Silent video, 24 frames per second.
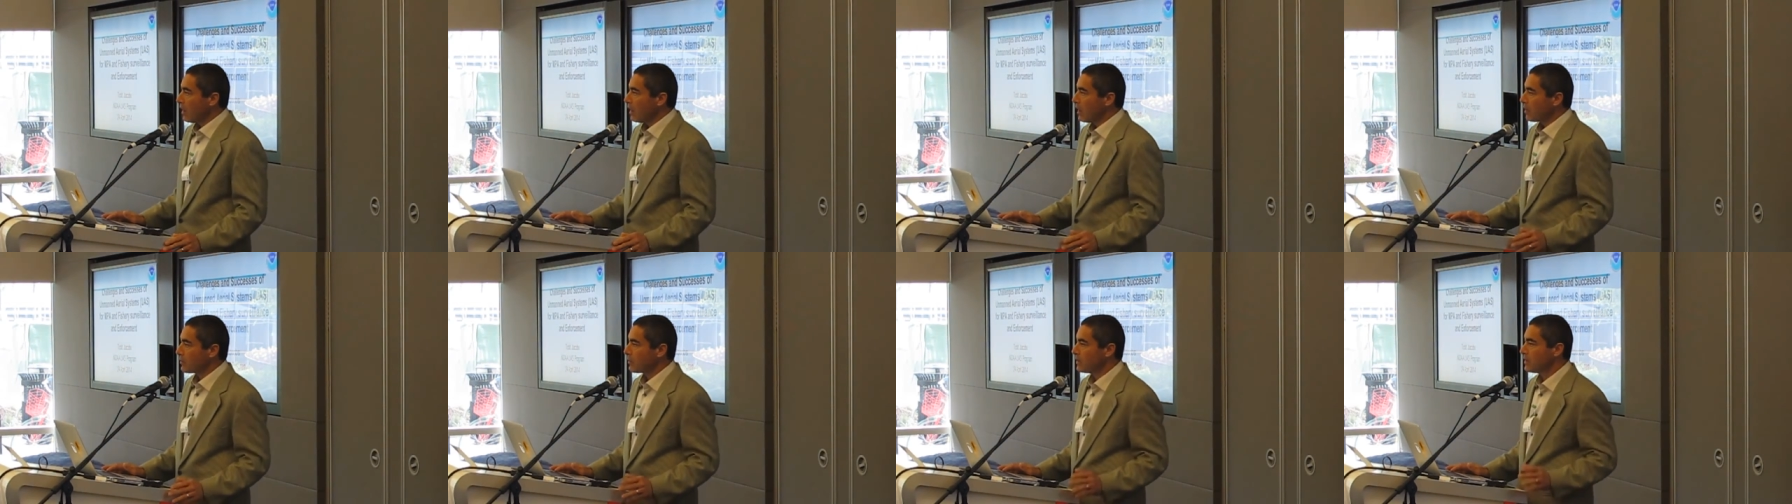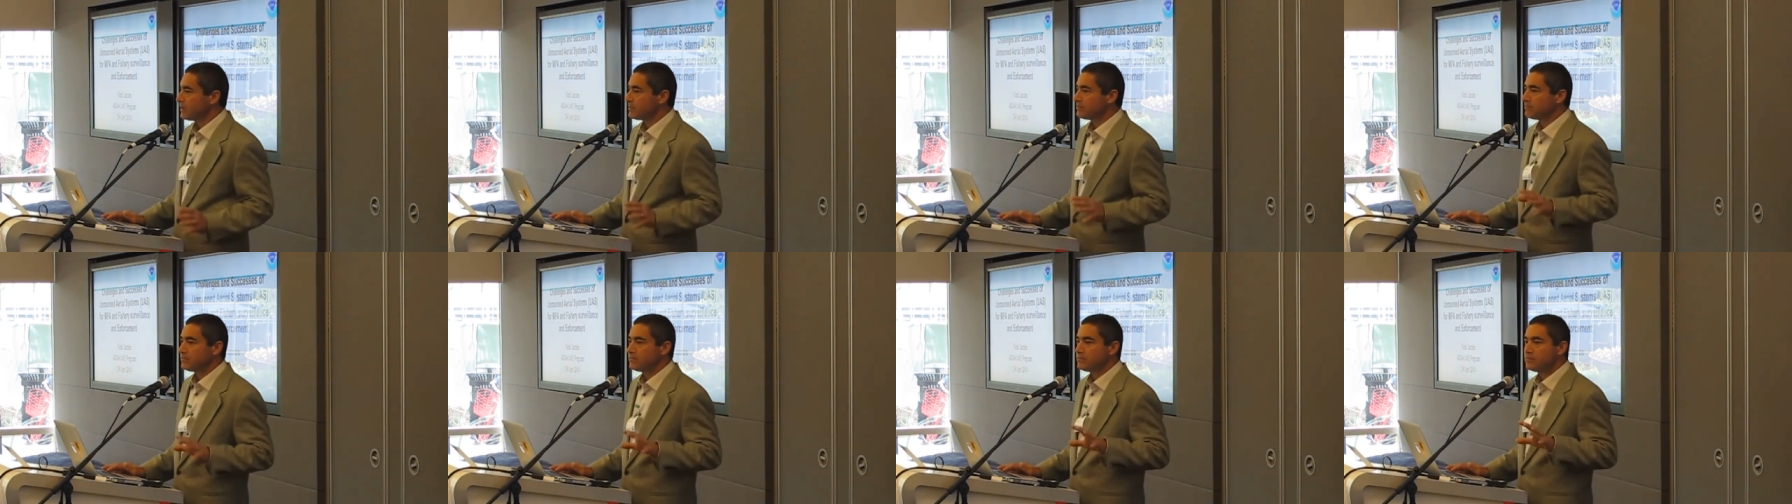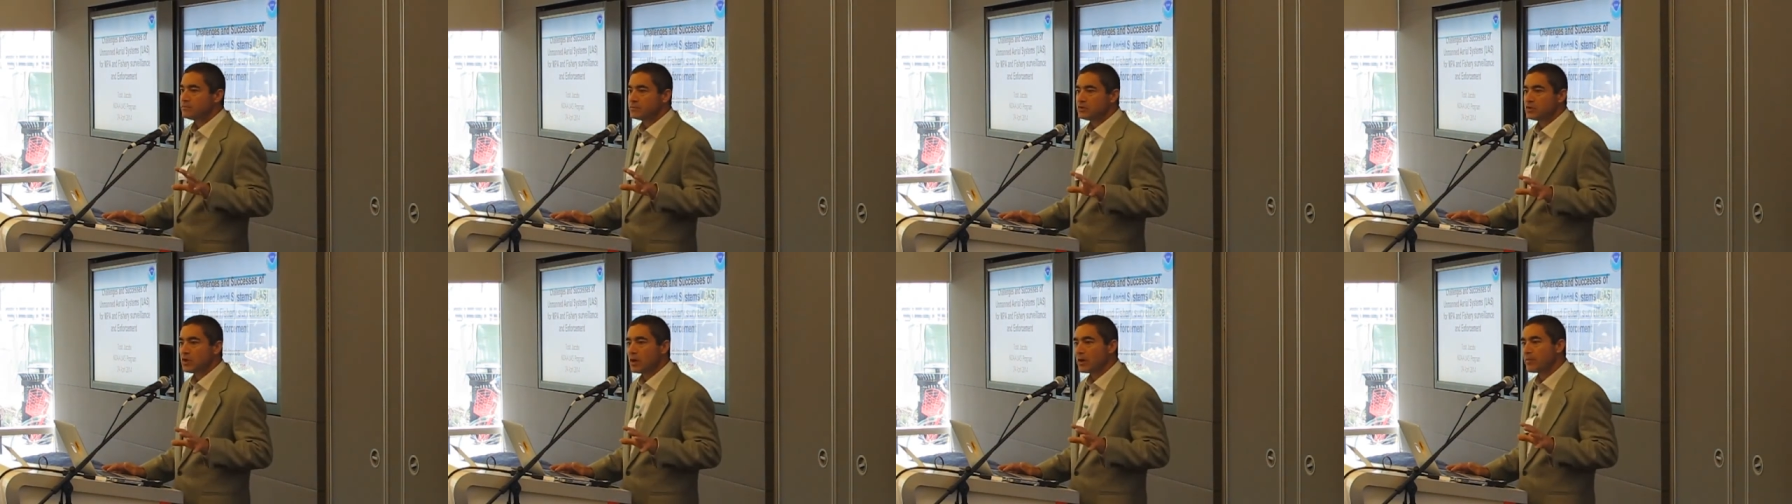We're going to
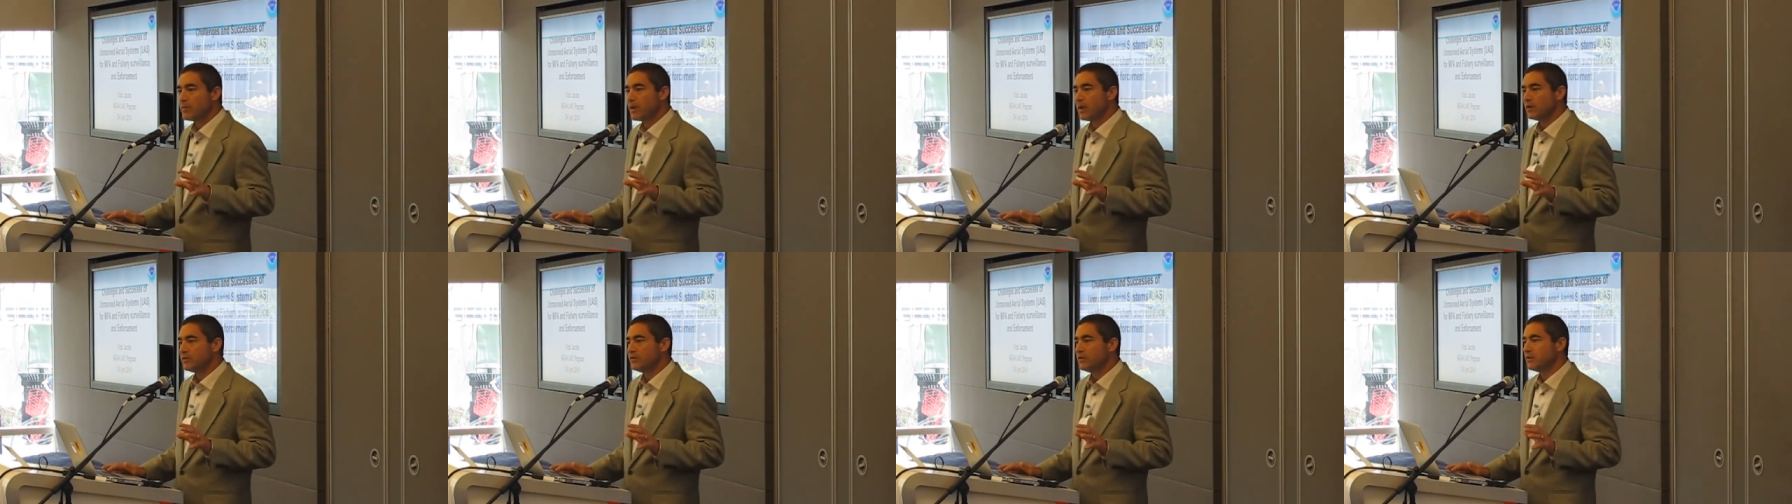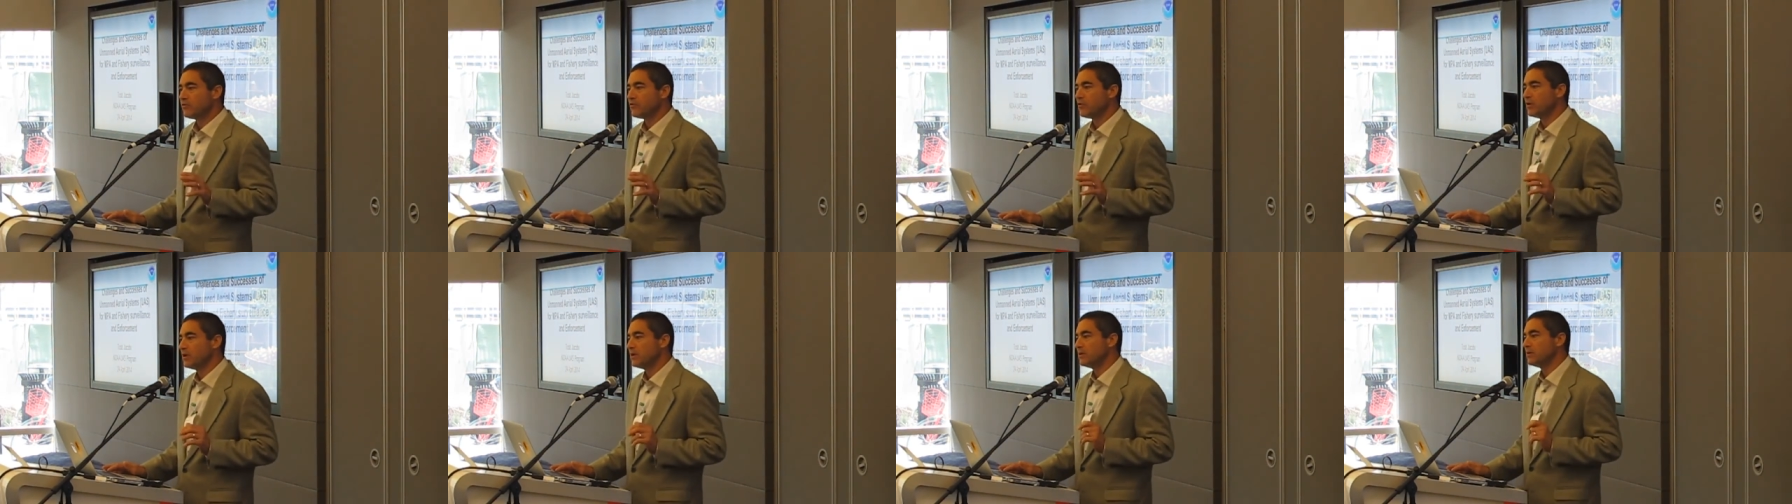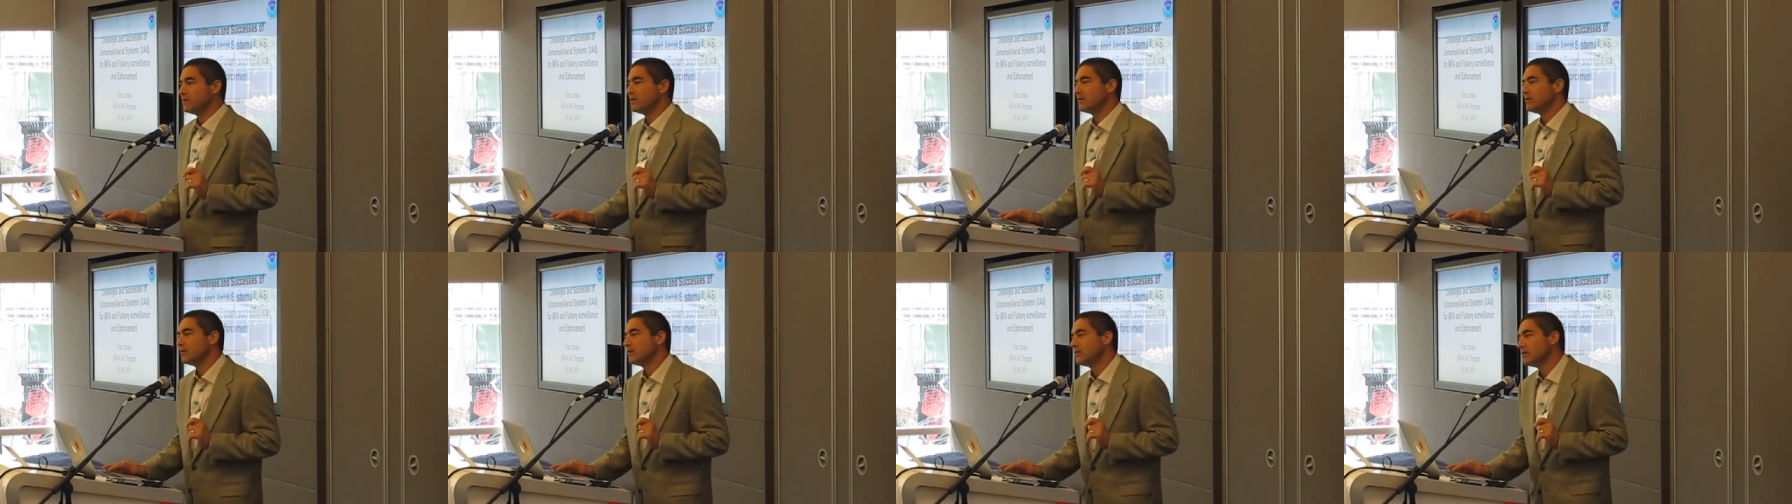talk about
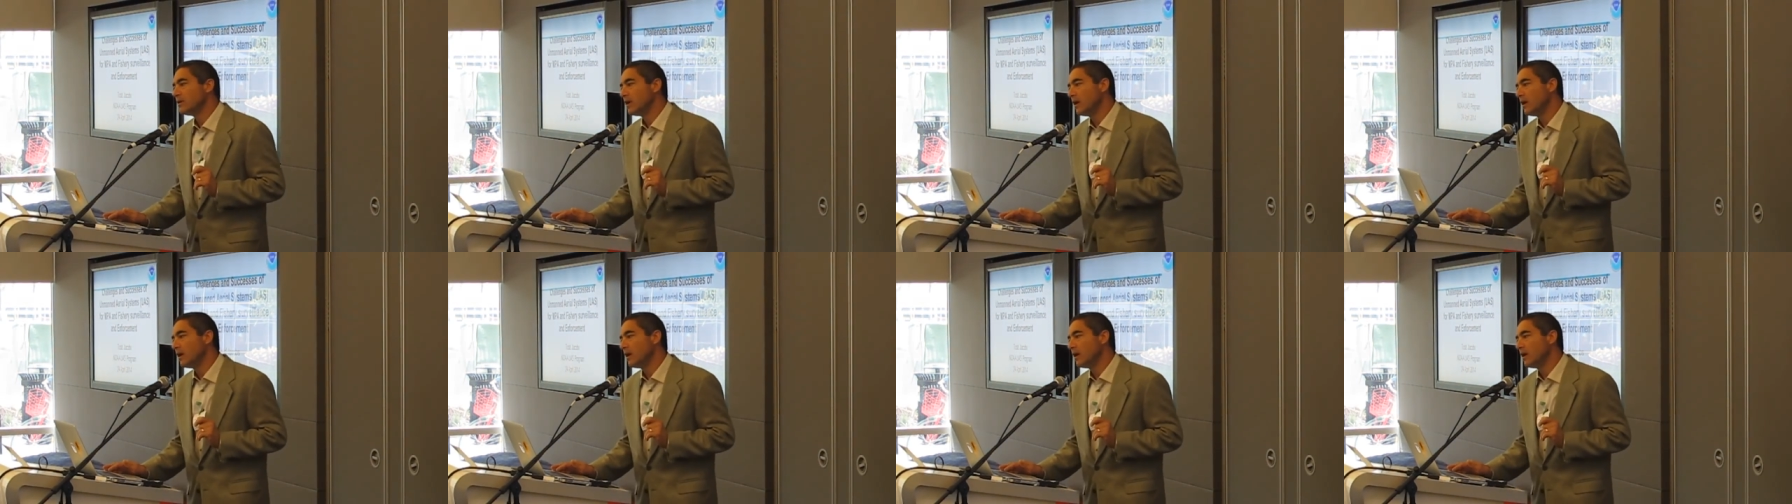different